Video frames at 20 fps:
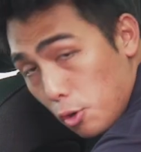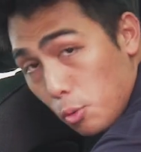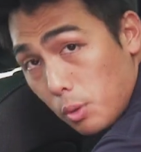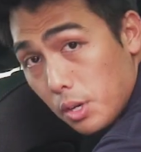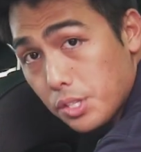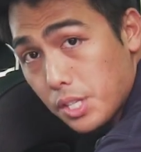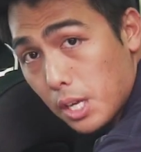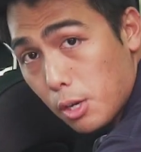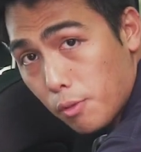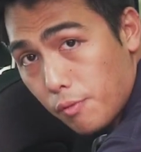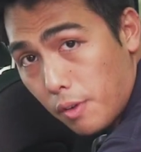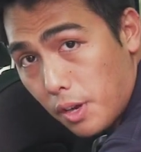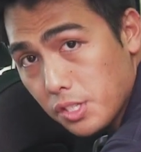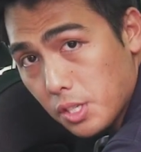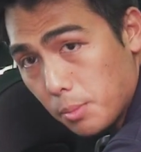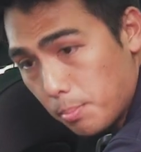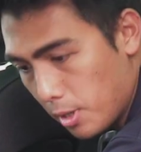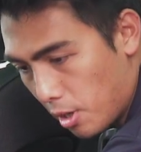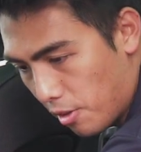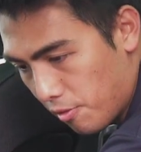you want to sacrifice
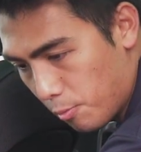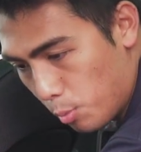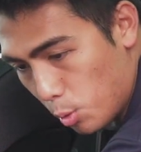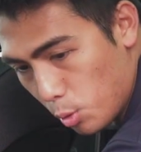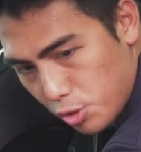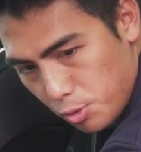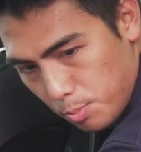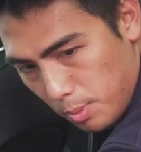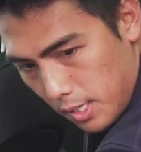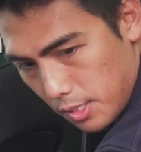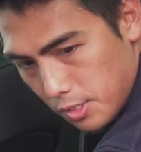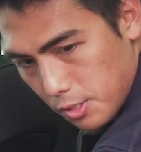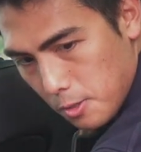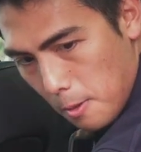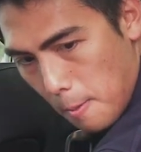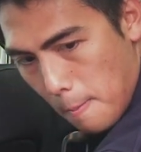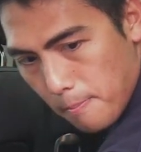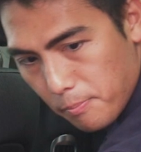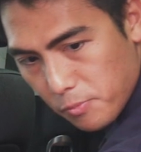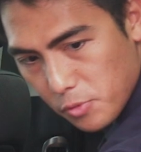a bit of boot space,
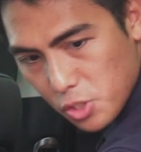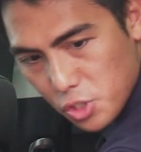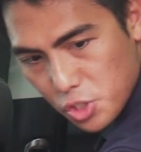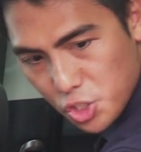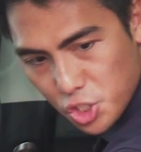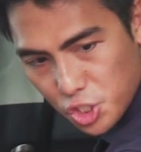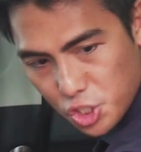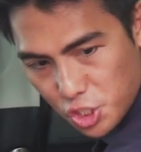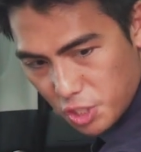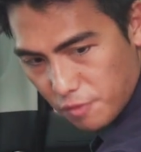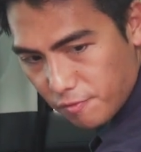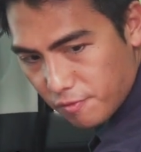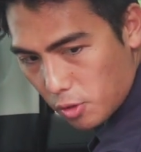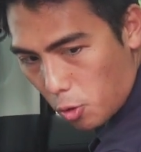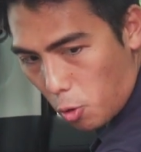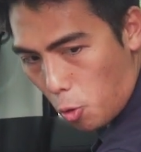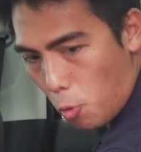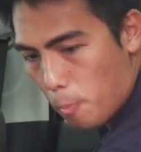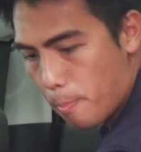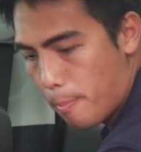shift the
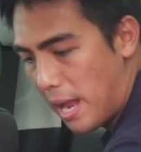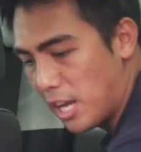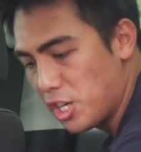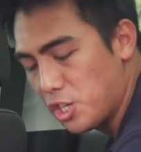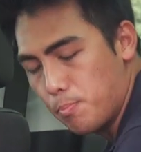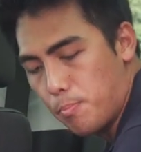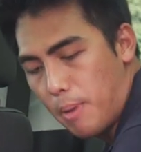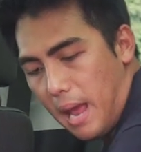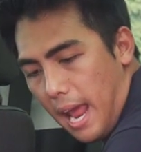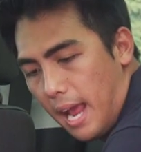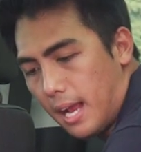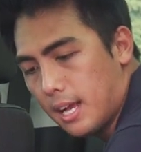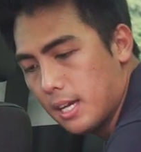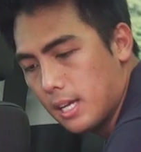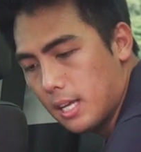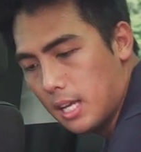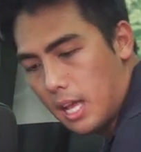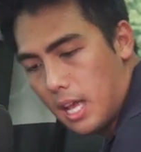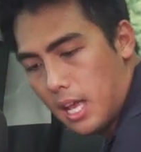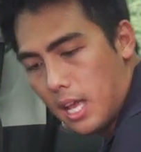whole bench back,
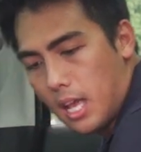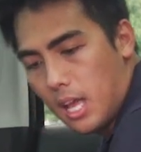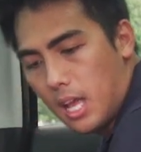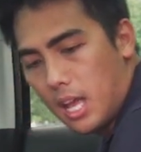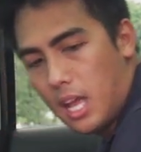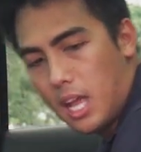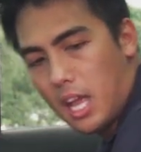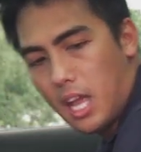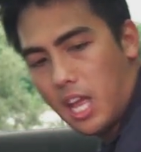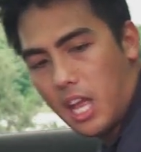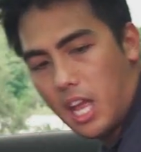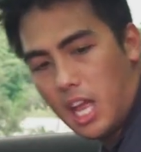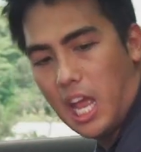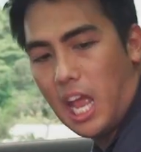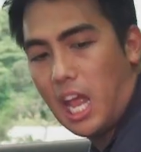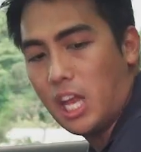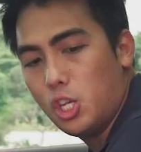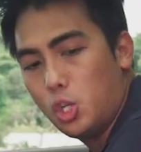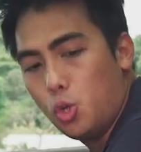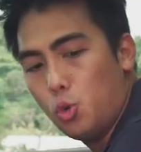
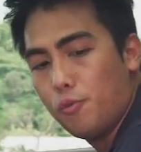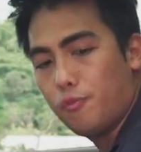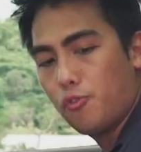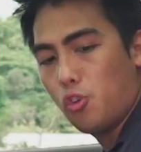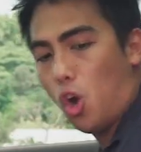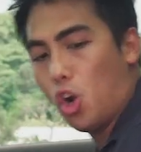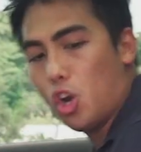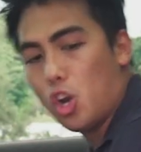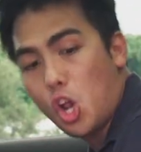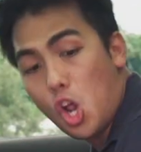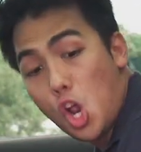and you've got